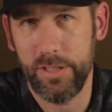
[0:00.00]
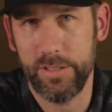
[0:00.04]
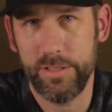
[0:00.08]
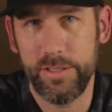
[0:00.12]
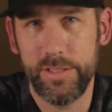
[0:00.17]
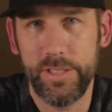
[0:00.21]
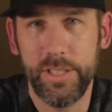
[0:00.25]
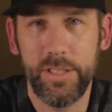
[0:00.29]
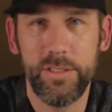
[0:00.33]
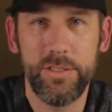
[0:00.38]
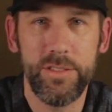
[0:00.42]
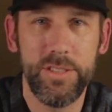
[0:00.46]
on
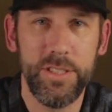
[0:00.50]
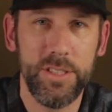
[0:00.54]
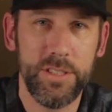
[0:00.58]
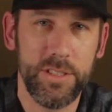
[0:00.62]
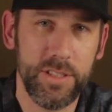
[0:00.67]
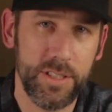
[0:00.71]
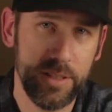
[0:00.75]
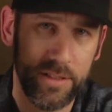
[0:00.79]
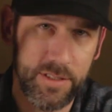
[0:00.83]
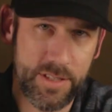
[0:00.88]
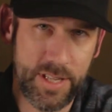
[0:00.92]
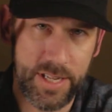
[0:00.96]
Celsius
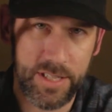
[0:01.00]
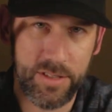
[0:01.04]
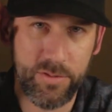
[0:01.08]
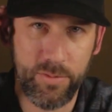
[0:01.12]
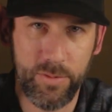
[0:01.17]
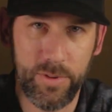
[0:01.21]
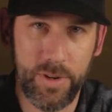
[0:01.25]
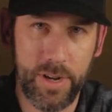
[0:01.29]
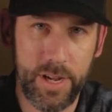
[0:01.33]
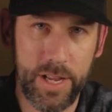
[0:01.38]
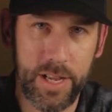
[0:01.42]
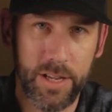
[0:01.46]
because that's
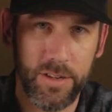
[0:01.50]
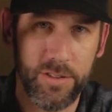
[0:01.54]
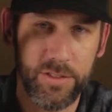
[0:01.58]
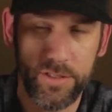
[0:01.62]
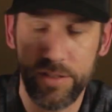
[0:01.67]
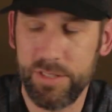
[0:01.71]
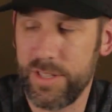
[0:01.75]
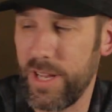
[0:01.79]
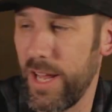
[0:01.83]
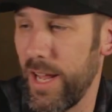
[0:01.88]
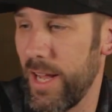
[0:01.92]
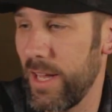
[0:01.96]
what I
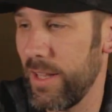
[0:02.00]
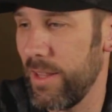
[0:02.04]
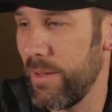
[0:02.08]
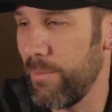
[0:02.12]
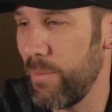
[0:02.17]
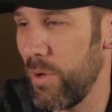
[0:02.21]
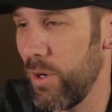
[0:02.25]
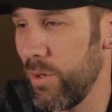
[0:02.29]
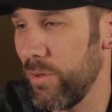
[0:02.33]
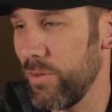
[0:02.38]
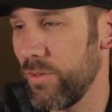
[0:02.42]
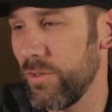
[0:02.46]
understand the
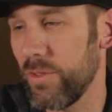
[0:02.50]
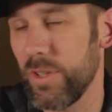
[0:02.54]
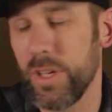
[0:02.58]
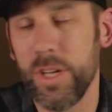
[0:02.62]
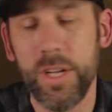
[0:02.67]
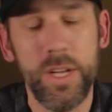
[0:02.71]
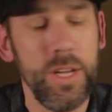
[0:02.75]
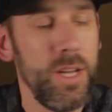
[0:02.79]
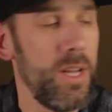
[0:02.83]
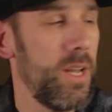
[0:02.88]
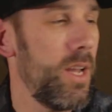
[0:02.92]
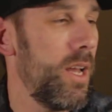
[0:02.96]
most.
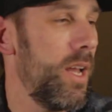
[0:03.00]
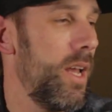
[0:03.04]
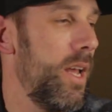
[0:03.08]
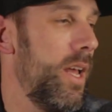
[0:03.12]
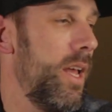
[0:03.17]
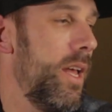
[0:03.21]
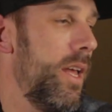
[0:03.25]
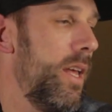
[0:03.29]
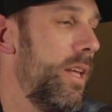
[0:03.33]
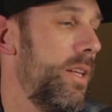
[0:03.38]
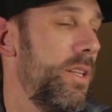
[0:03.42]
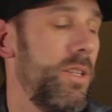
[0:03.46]

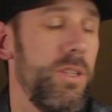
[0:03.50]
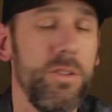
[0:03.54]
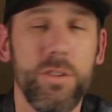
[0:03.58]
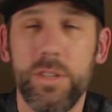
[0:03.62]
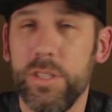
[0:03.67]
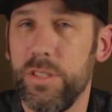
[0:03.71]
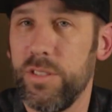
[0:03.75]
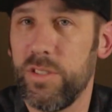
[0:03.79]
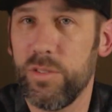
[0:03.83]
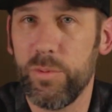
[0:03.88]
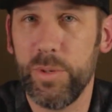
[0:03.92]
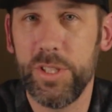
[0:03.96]
You
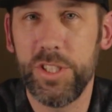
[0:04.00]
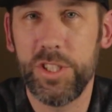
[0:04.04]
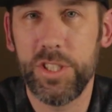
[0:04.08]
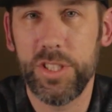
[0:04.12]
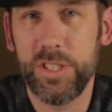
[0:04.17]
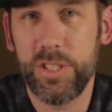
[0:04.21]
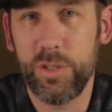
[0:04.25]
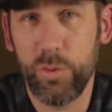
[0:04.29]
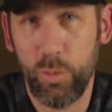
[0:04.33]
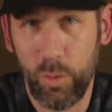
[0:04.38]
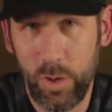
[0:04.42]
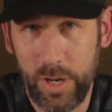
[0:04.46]
can switch
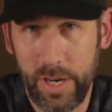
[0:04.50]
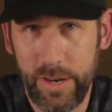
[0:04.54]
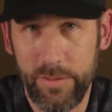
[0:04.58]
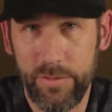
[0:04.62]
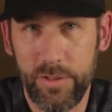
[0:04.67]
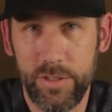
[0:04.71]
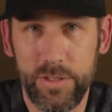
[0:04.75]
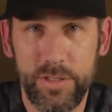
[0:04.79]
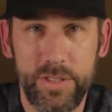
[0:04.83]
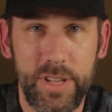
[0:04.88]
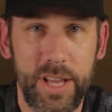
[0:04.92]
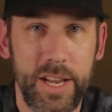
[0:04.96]
it to
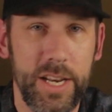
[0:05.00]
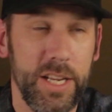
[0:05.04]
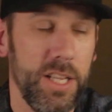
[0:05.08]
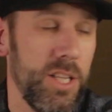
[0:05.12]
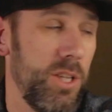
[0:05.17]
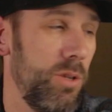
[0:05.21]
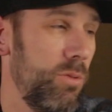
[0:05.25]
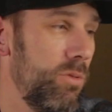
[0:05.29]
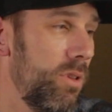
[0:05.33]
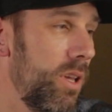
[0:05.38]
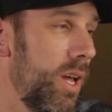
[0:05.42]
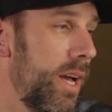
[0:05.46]
whatever setting
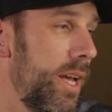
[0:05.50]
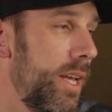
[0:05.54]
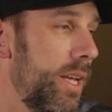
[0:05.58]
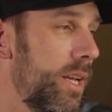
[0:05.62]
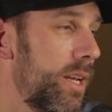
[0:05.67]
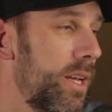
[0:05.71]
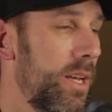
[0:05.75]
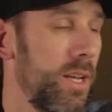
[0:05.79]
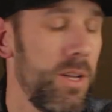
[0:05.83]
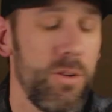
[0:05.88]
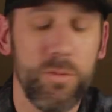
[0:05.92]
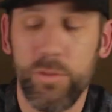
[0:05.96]
you
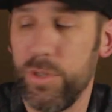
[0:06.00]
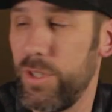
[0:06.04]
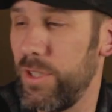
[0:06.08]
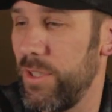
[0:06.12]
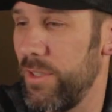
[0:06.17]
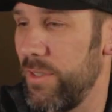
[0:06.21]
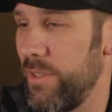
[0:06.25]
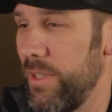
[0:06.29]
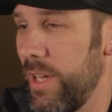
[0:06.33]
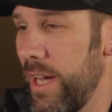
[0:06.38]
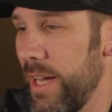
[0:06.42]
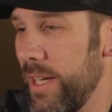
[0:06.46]
like, which
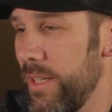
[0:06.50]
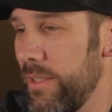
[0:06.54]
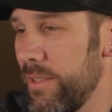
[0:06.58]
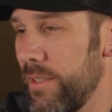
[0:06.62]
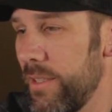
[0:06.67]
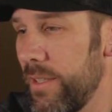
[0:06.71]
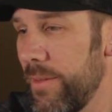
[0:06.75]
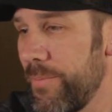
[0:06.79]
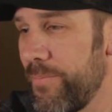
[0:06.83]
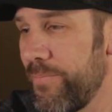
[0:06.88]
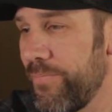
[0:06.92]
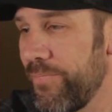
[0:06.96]
is
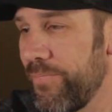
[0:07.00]
nice.